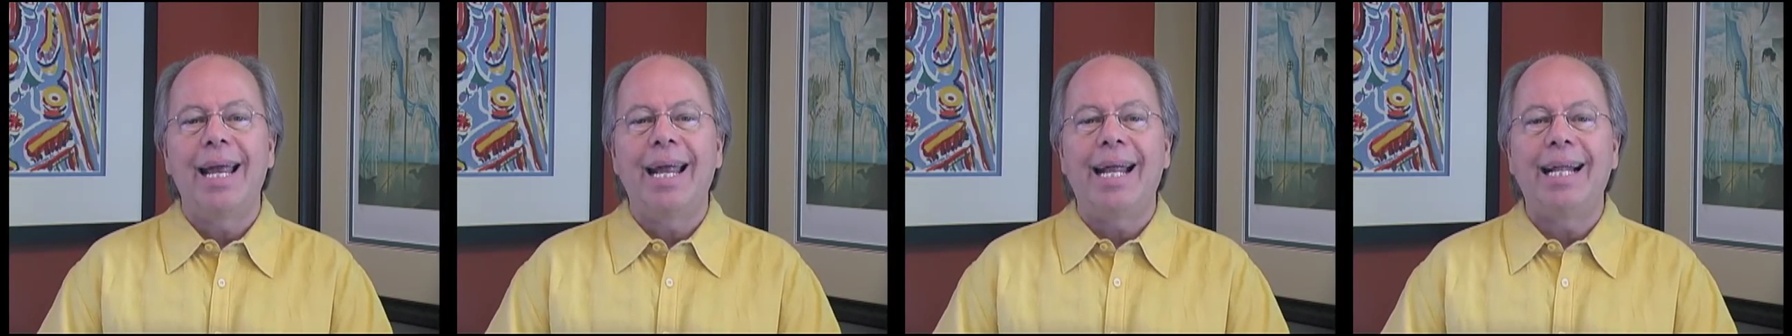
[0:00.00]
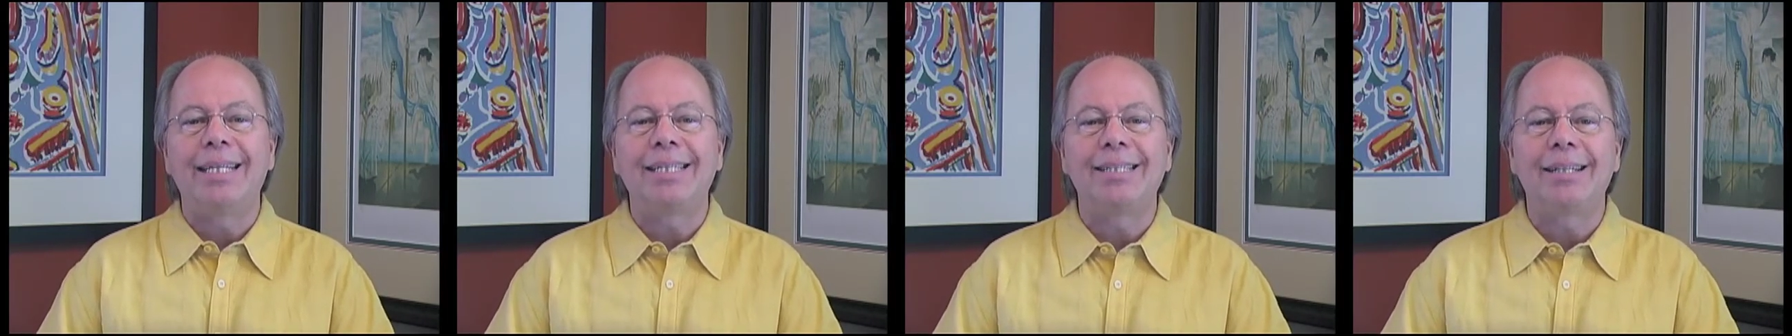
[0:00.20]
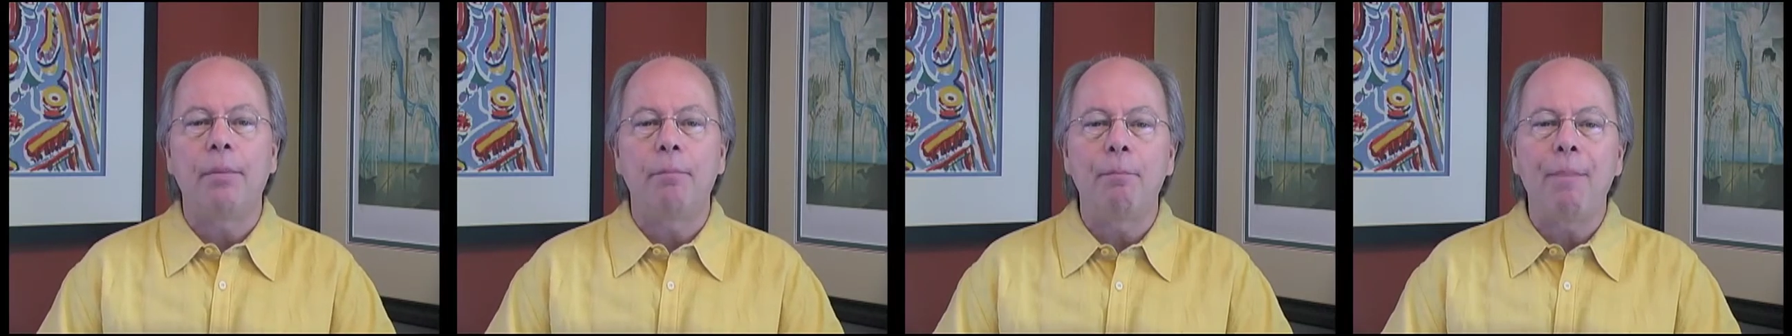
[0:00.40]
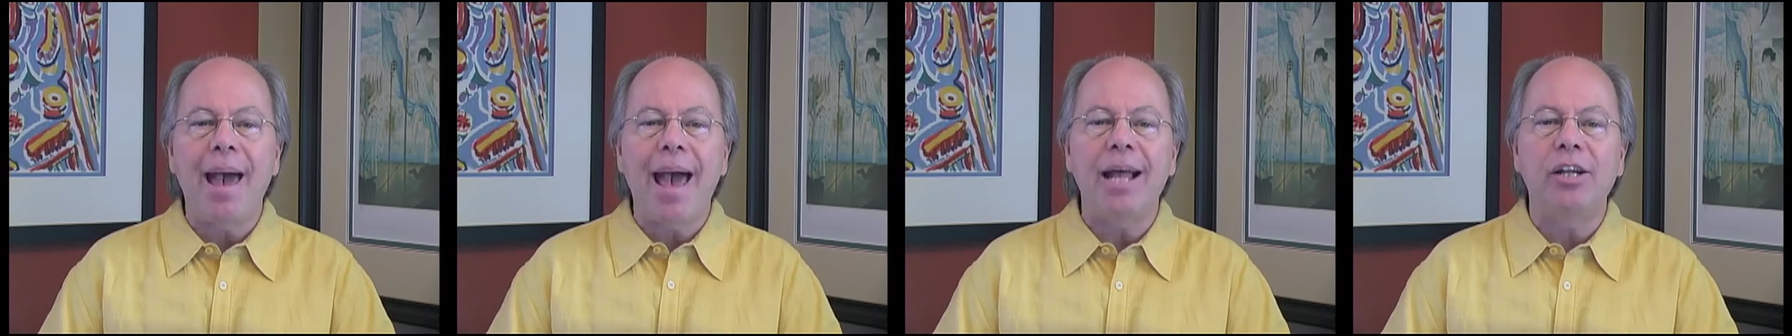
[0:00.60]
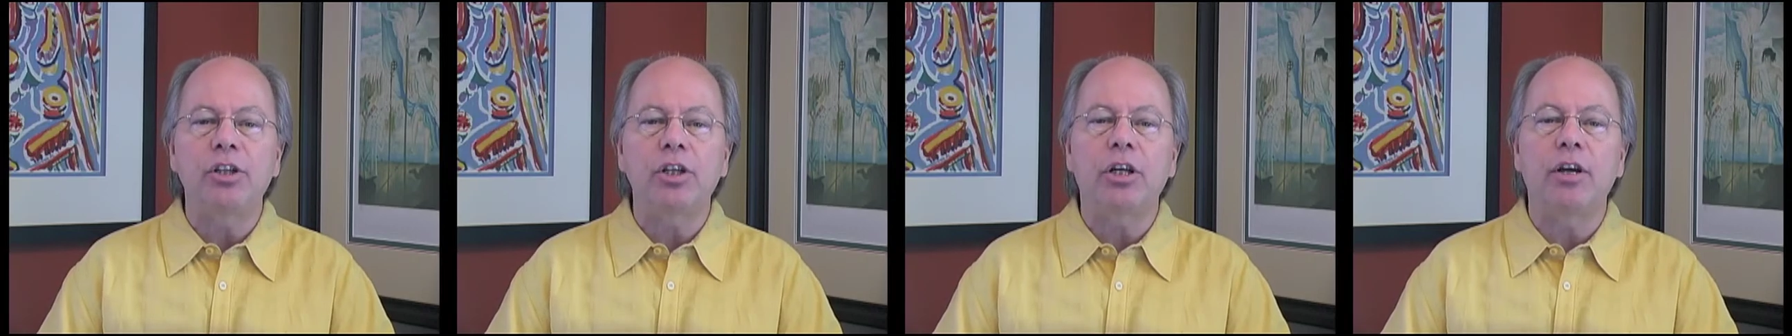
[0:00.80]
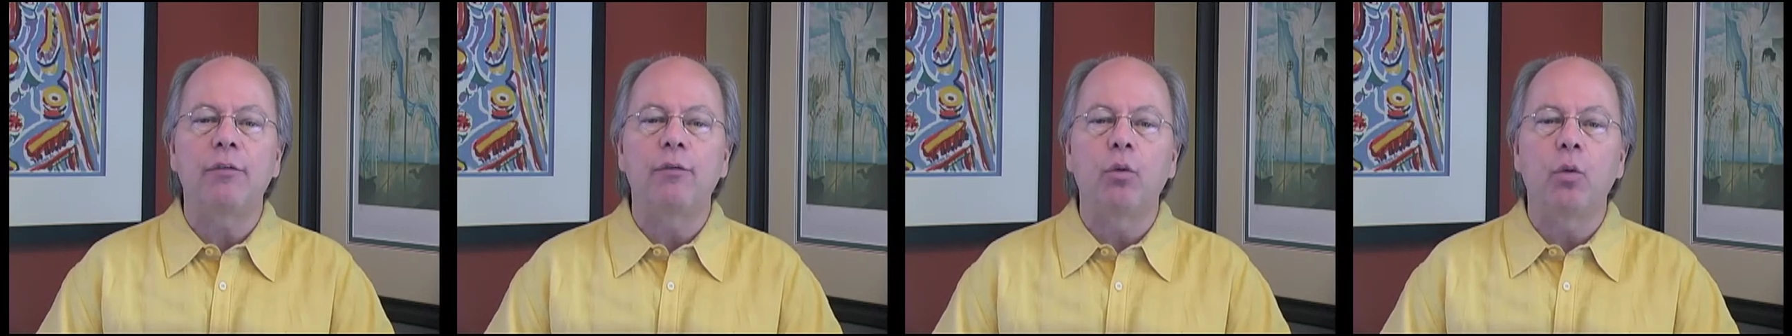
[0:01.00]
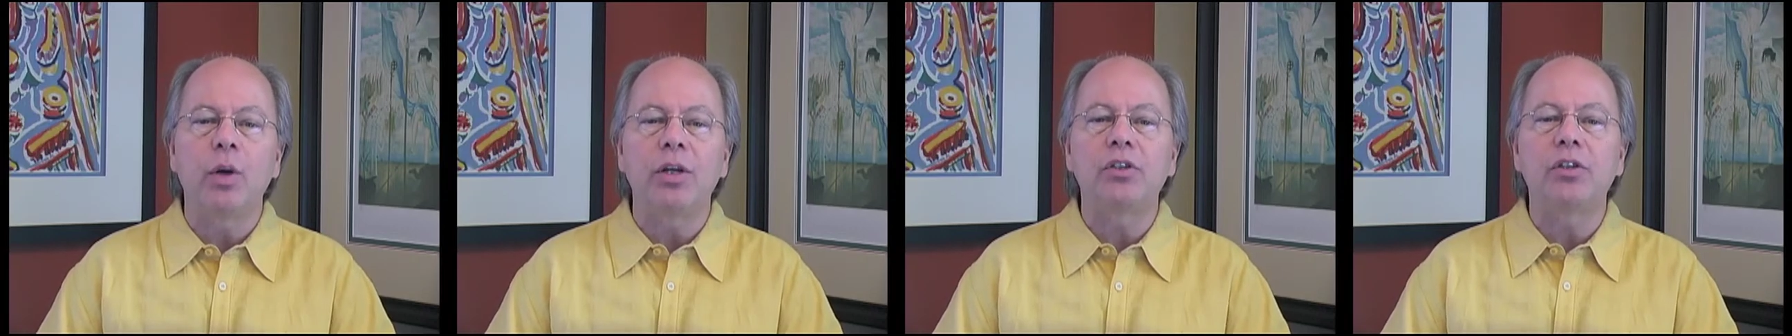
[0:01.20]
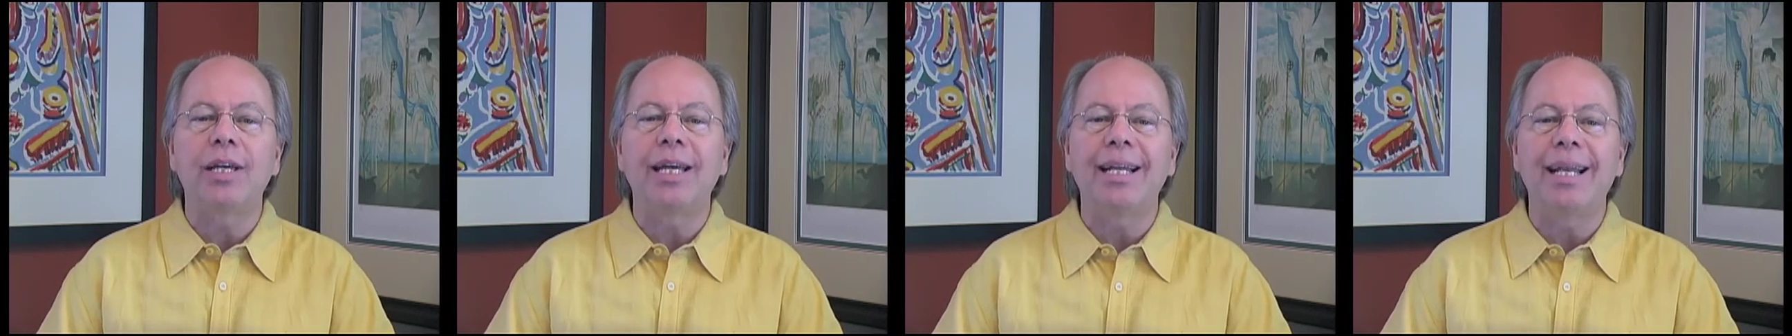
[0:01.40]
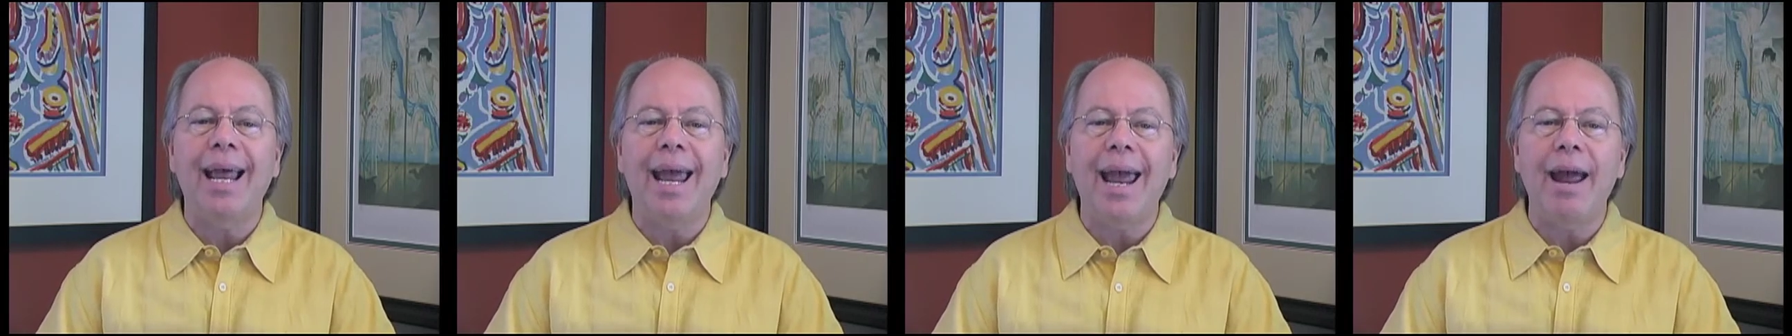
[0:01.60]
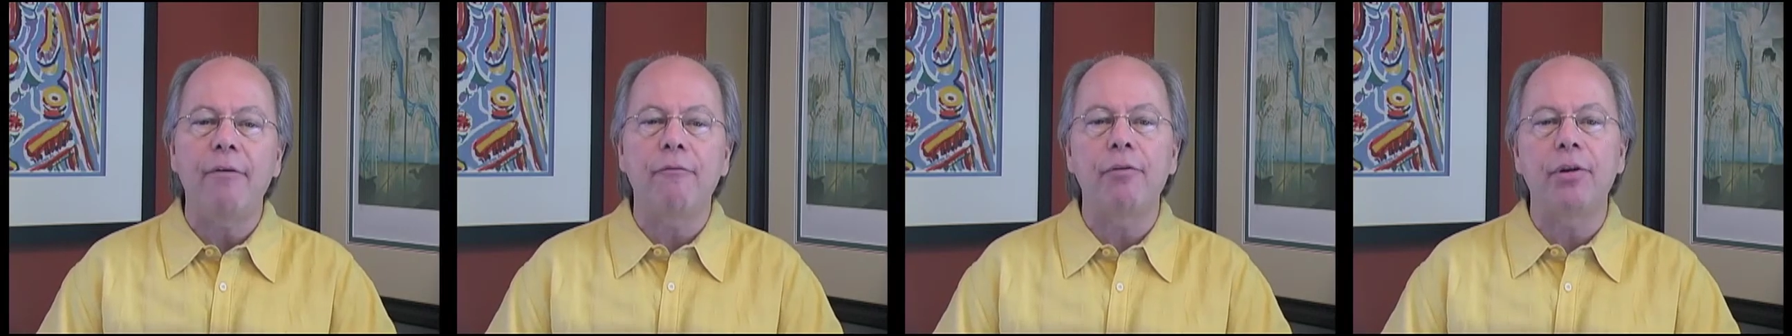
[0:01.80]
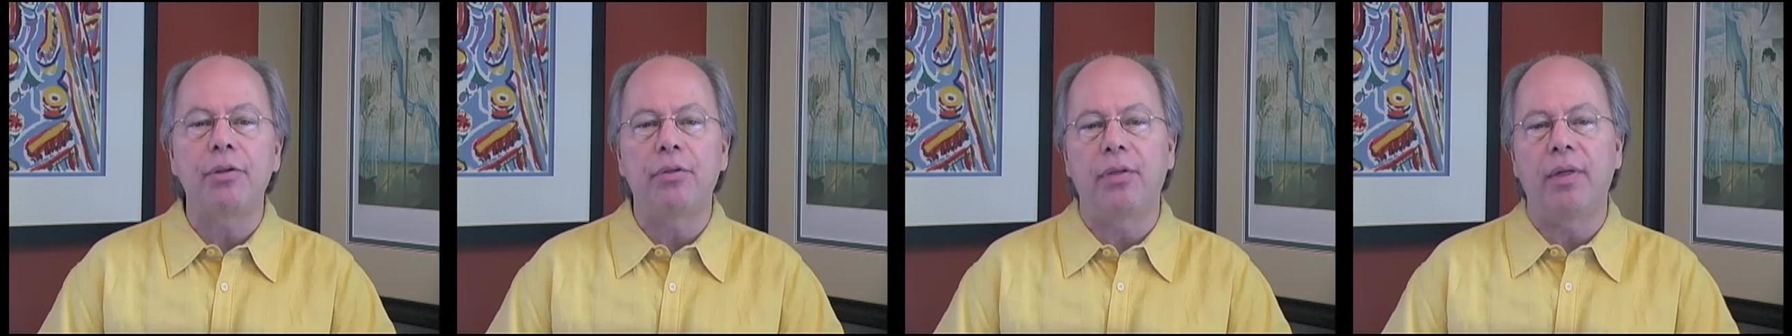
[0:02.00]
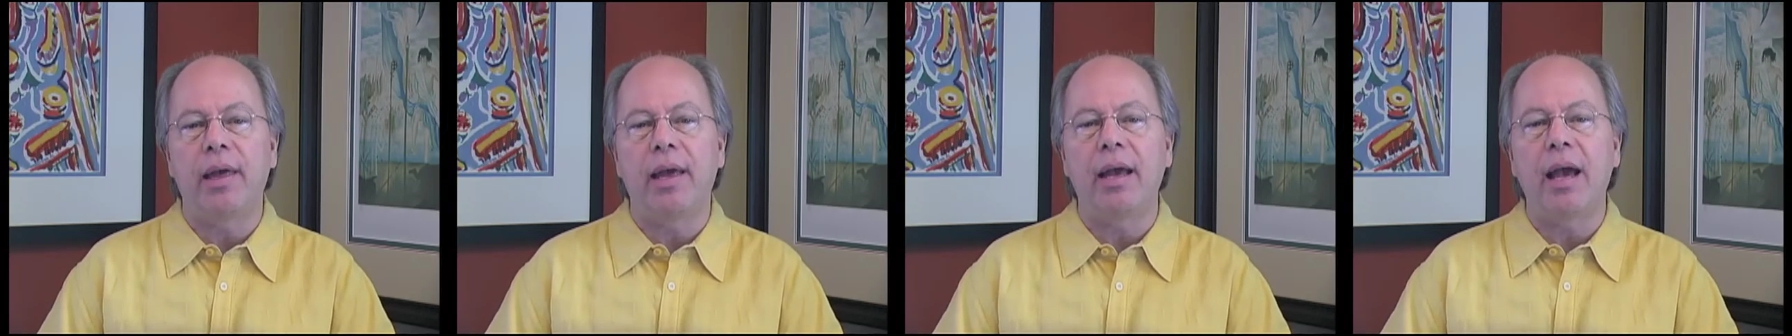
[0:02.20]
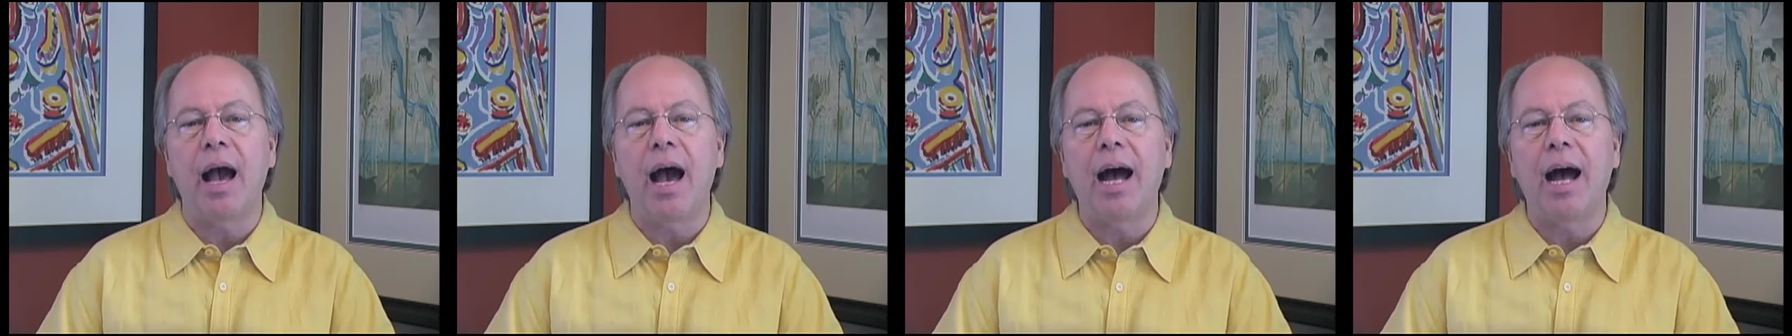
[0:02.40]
It's the magic of risking everything